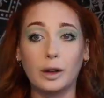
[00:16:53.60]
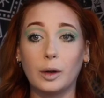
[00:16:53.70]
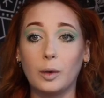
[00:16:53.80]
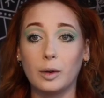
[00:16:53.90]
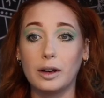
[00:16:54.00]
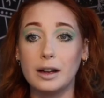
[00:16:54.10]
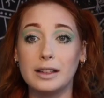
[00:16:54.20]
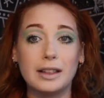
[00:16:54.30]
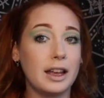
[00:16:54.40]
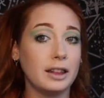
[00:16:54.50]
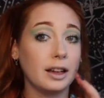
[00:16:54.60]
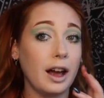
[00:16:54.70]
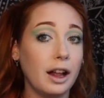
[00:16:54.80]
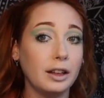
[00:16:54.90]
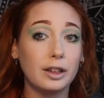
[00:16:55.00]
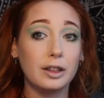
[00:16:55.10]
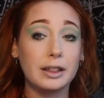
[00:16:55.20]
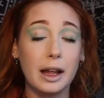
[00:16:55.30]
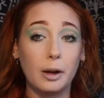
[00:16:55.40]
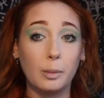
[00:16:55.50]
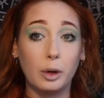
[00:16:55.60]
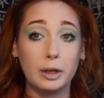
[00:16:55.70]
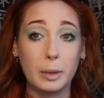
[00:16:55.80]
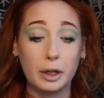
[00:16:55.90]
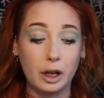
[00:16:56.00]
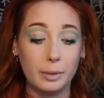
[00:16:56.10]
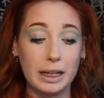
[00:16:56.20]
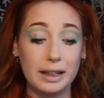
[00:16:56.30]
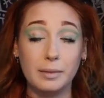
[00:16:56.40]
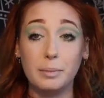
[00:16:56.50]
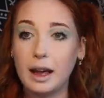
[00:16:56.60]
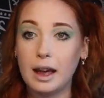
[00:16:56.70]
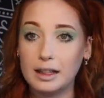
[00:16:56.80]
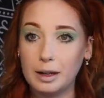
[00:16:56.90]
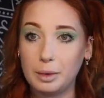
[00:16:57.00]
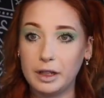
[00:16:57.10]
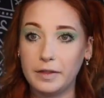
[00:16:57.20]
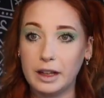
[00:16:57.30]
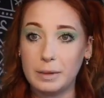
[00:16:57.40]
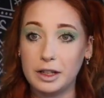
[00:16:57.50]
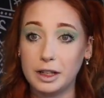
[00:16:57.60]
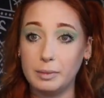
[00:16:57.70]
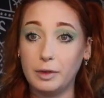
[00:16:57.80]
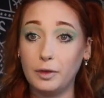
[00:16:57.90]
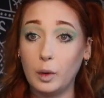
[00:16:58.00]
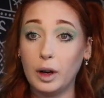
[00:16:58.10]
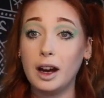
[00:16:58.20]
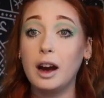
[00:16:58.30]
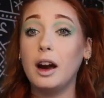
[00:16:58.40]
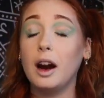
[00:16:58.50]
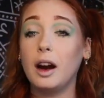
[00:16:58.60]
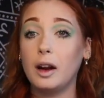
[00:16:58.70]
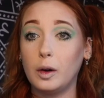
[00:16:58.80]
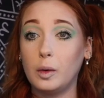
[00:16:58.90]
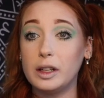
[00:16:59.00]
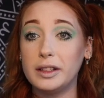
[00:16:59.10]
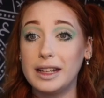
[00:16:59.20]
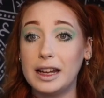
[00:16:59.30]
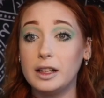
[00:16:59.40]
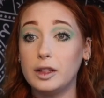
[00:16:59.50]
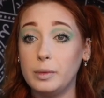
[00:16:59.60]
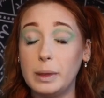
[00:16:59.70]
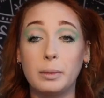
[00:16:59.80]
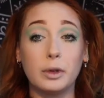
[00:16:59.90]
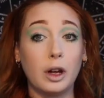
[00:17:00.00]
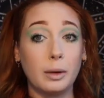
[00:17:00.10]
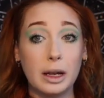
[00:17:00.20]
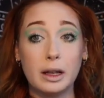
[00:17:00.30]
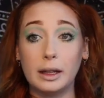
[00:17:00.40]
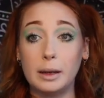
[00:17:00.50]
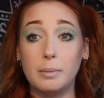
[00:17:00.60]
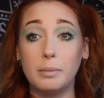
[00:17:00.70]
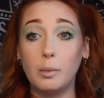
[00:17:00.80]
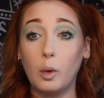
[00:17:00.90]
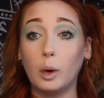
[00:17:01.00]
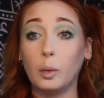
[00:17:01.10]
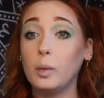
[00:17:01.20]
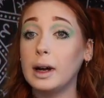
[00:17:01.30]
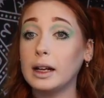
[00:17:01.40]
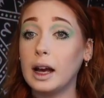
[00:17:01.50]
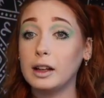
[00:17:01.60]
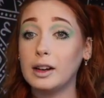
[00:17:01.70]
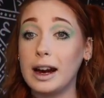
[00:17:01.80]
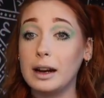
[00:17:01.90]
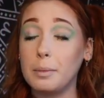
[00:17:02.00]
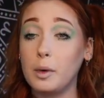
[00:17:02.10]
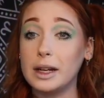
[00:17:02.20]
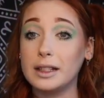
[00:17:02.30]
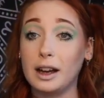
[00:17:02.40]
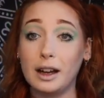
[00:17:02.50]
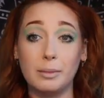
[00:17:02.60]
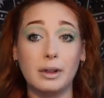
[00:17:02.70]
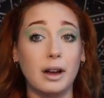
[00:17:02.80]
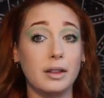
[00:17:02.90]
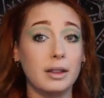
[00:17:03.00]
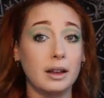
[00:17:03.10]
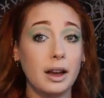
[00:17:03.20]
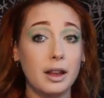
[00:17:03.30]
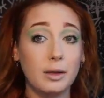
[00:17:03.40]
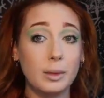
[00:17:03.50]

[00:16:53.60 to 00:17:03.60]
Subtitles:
our auras and the colors that are more predominant. As I briefly mentioned before, our auras tend to be predominantly more one color at a point in time other than other